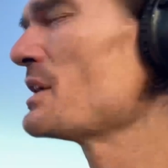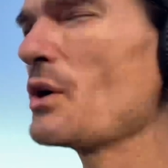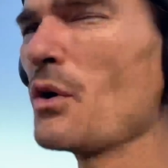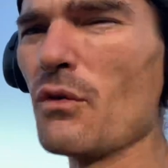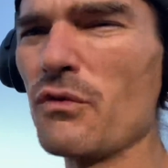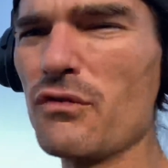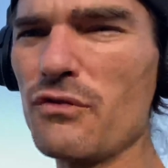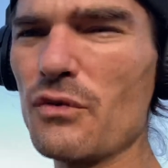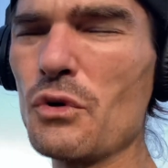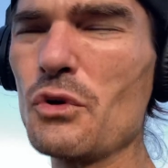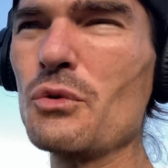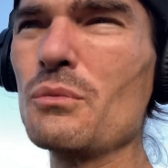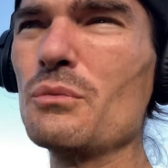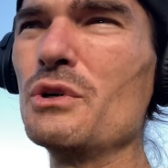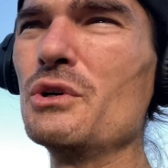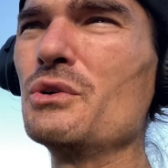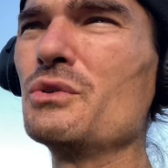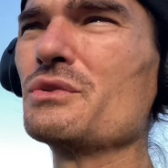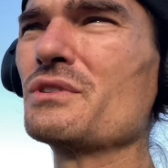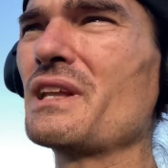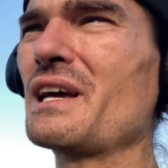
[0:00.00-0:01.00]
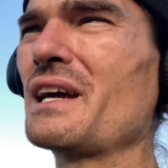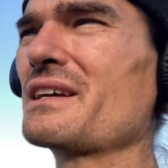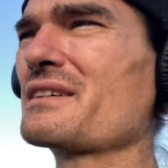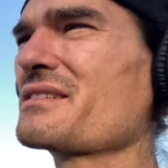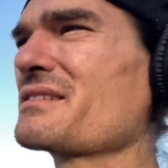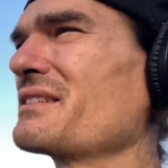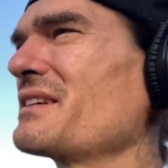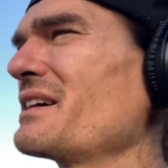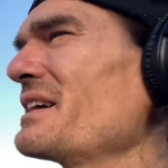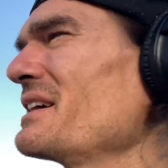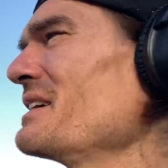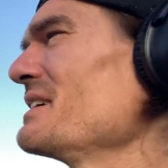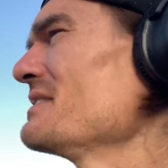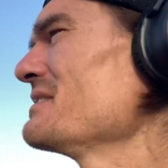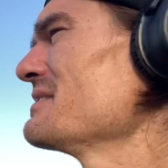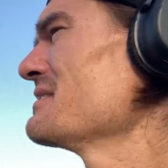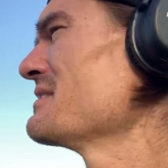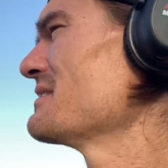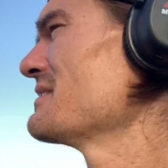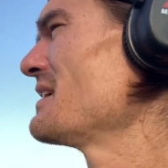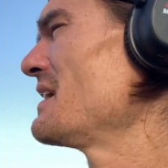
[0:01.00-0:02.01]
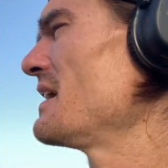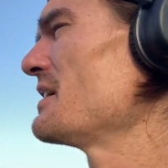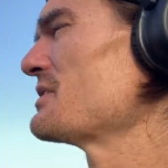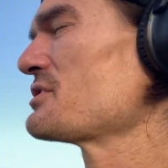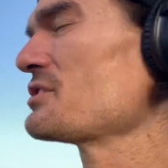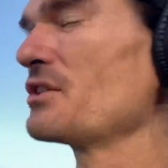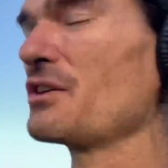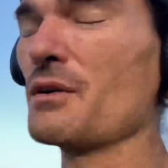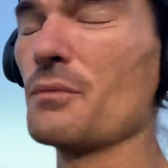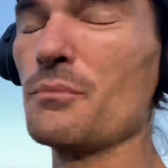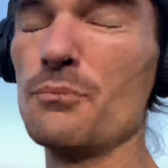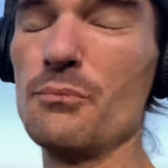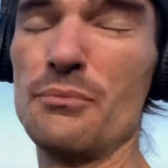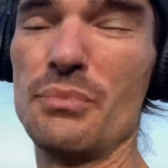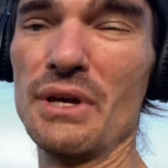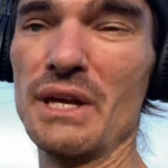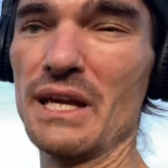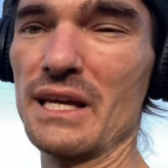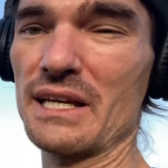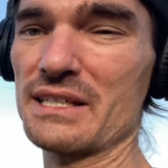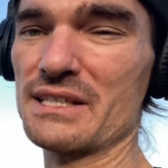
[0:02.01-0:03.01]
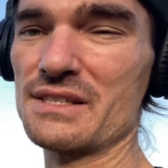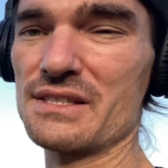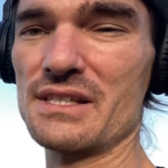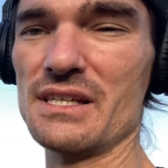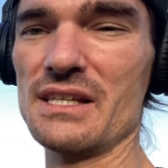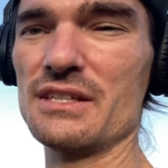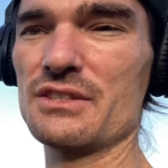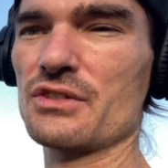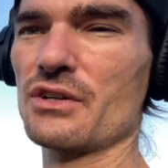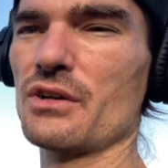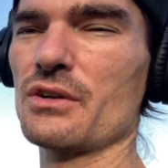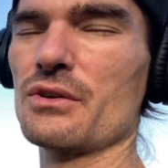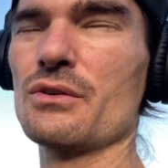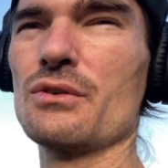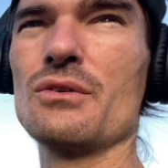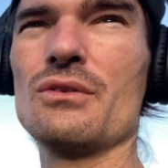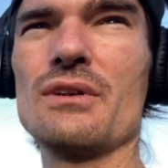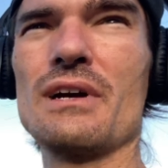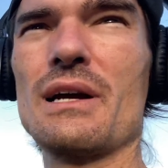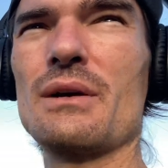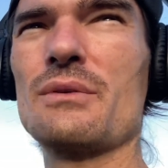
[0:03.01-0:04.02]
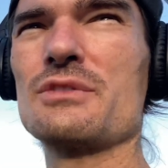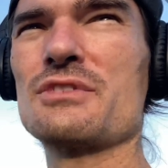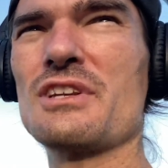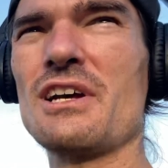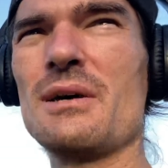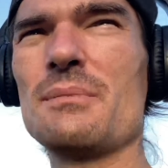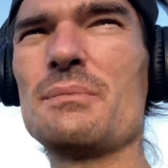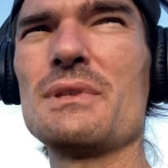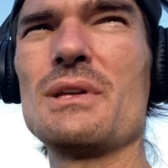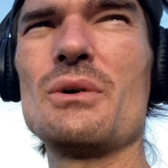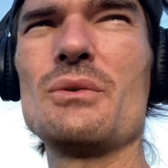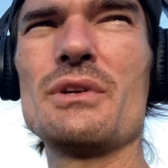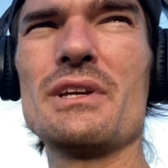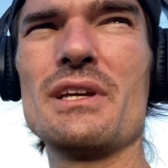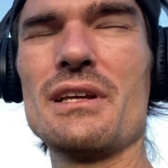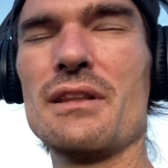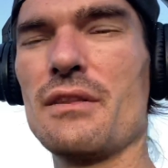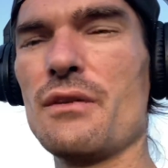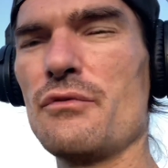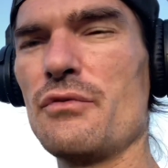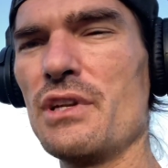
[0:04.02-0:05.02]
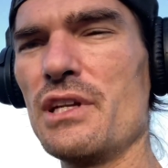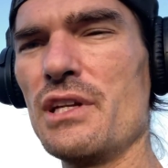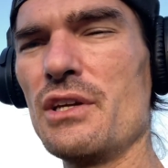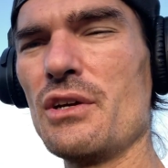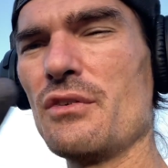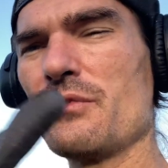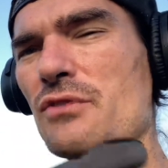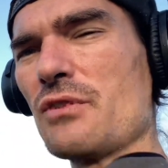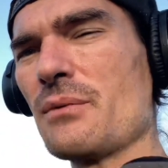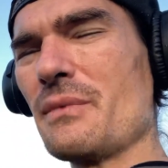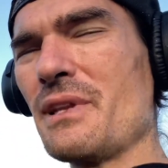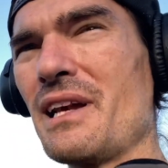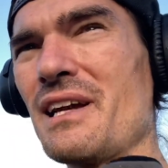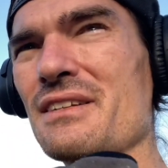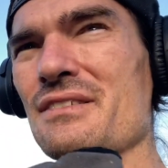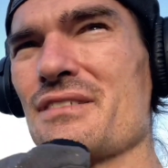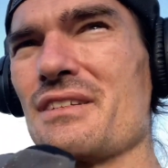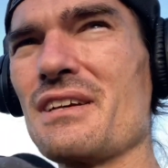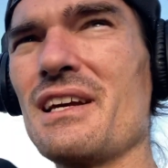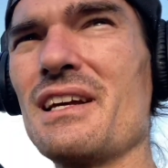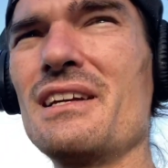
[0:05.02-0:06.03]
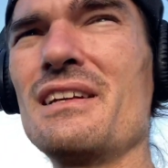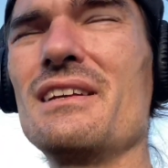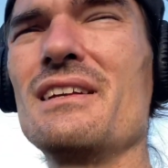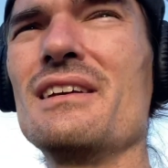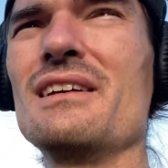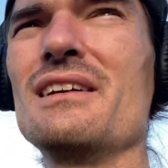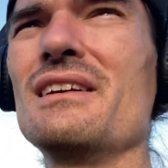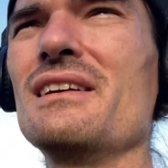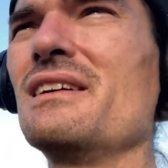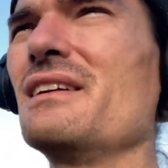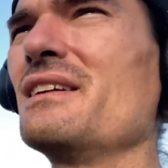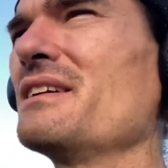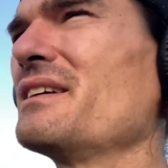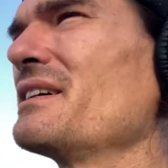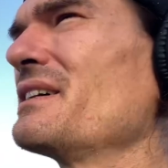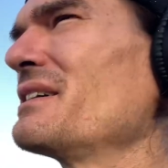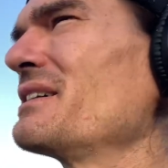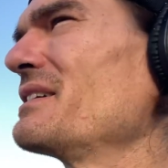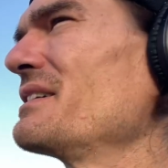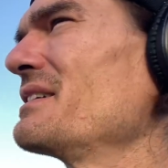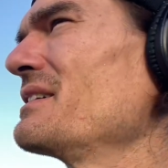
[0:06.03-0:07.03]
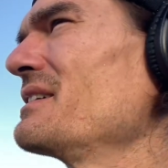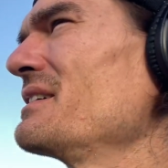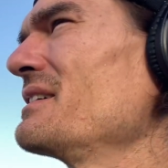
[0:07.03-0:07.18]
old full moon last night. I saw a big sea turtle. I was uploading the video from last night. Uh,